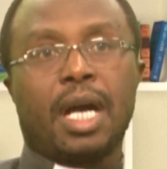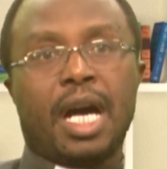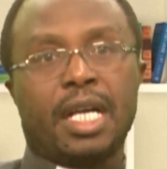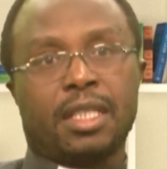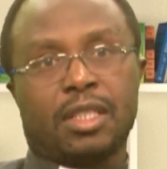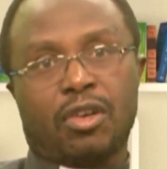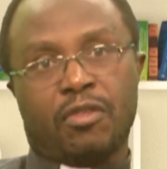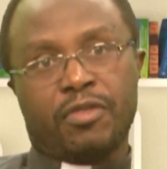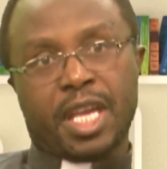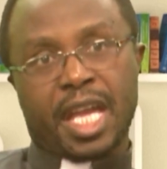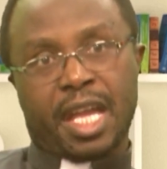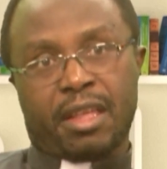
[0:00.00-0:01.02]
and of
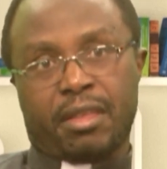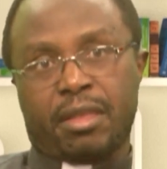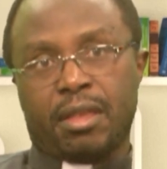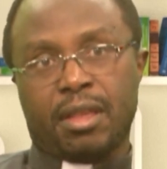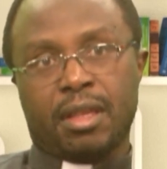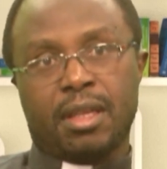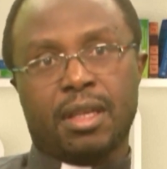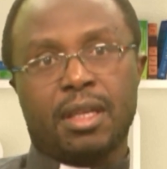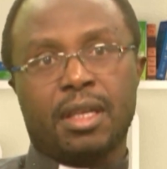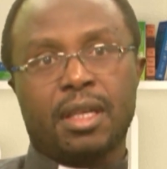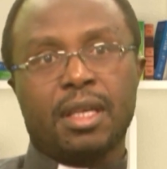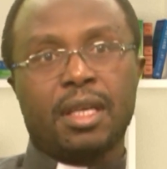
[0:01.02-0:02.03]
the earth.
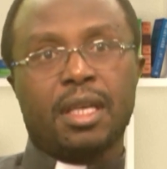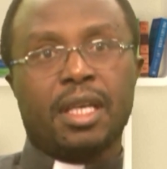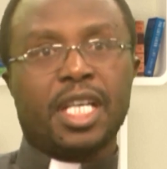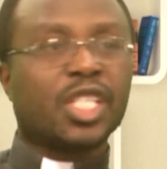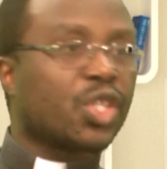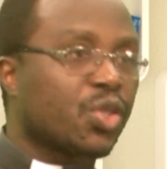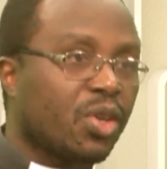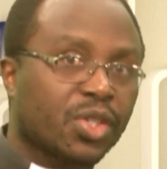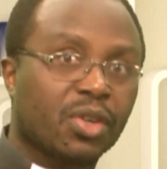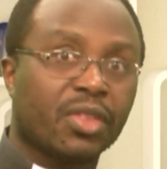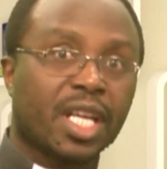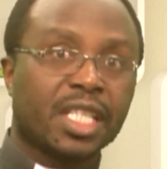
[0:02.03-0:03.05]
It is
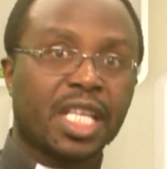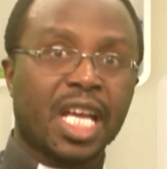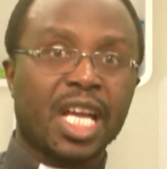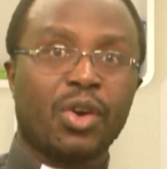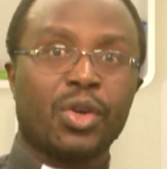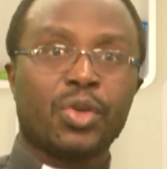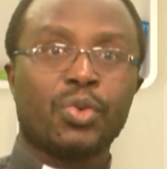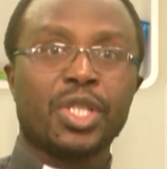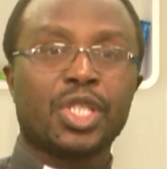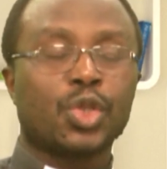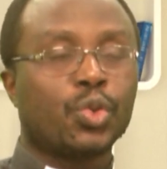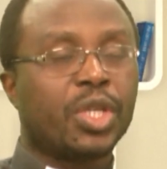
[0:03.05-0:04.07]
also the day on
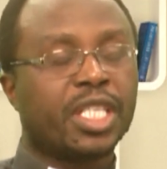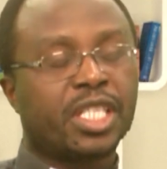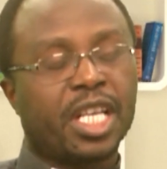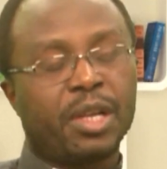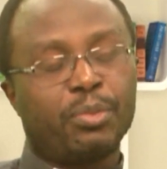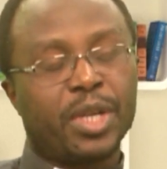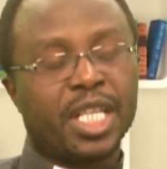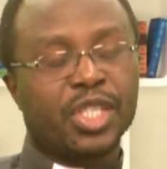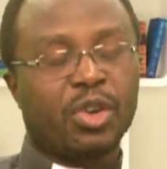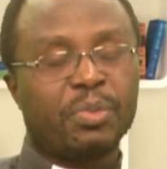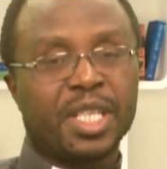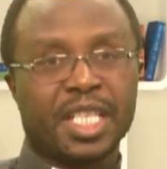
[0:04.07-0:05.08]
which we celebrate
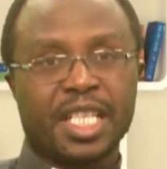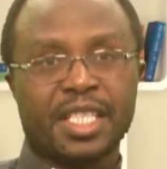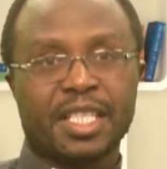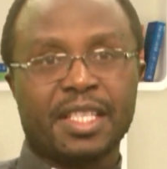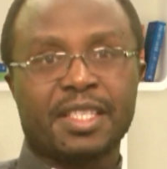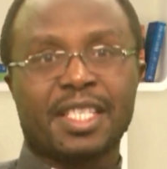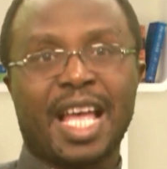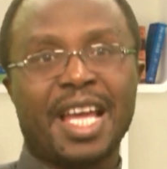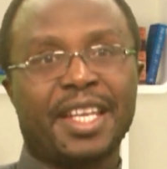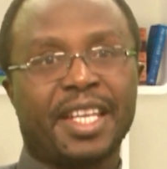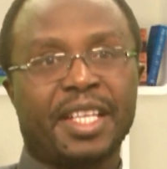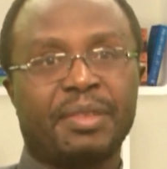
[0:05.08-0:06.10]
Communication
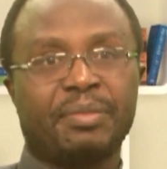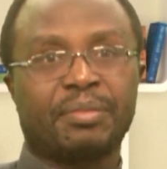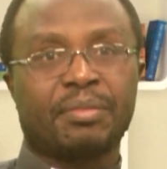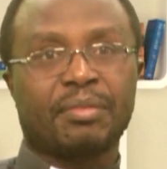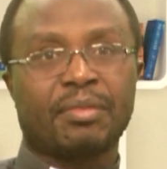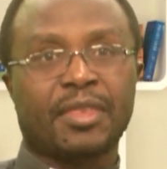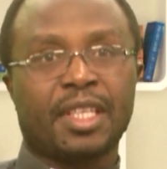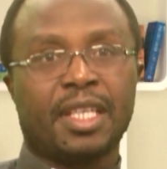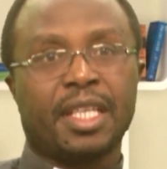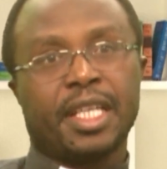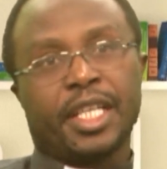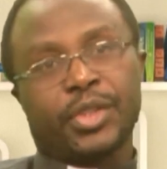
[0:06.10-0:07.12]
Sunday.
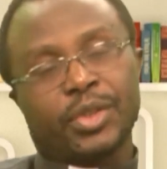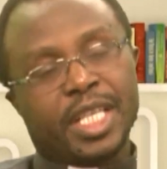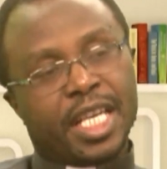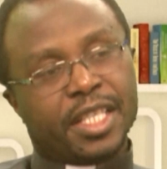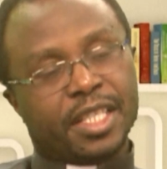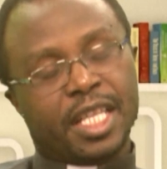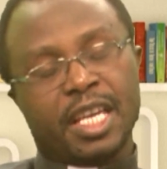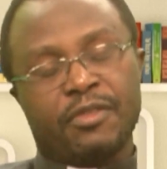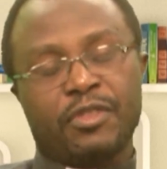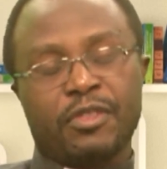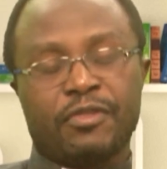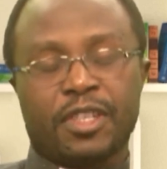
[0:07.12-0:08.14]
Today is the
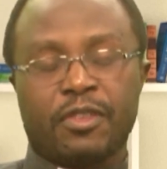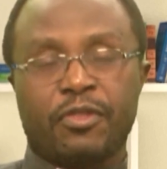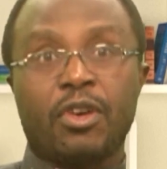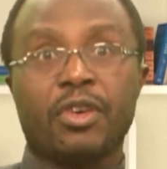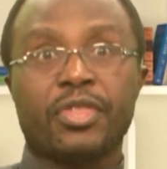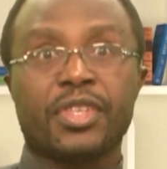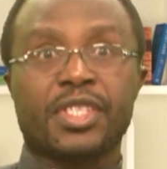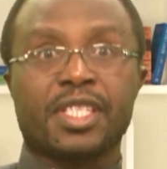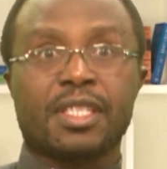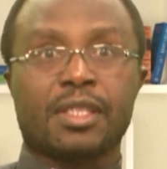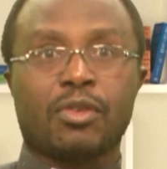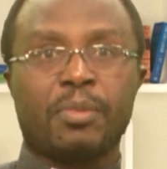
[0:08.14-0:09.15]

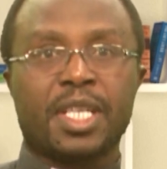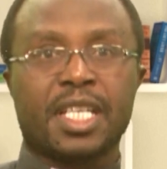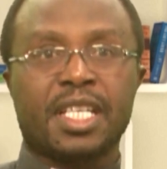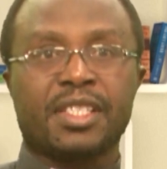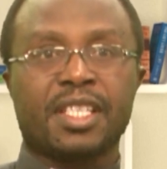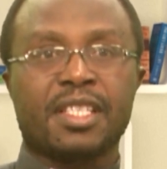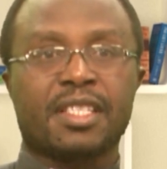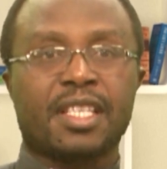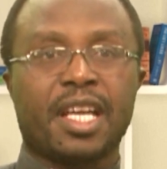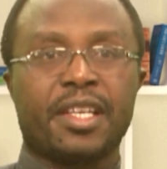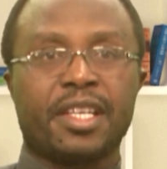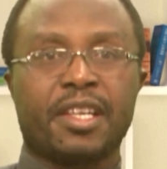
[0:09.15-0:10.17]
54th Communication
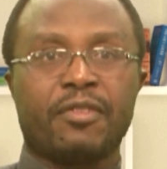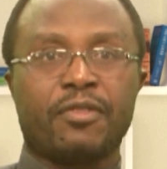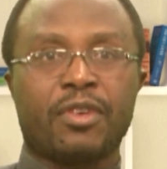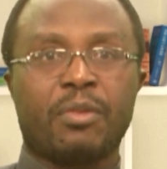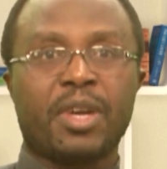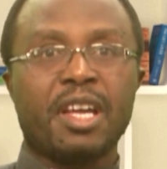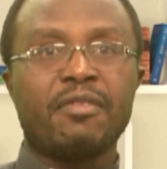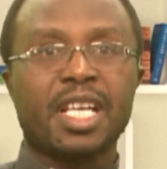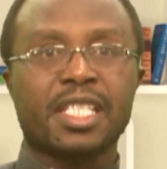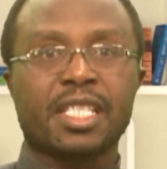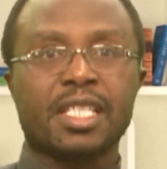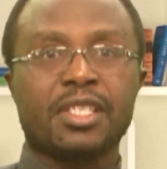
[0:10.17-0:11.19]
Sunday from
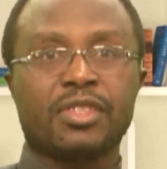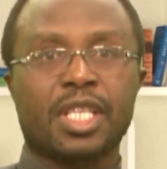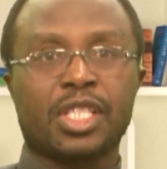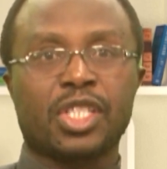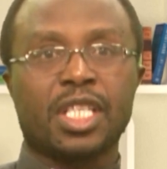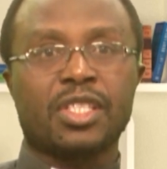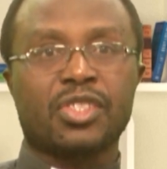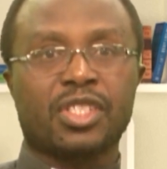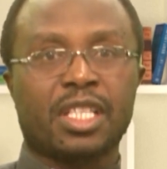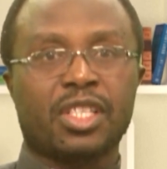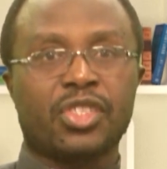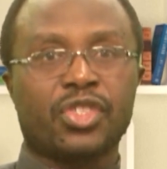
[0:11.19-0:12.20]
ever since the church
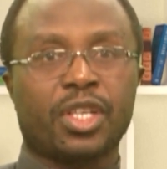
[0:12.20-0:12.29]
started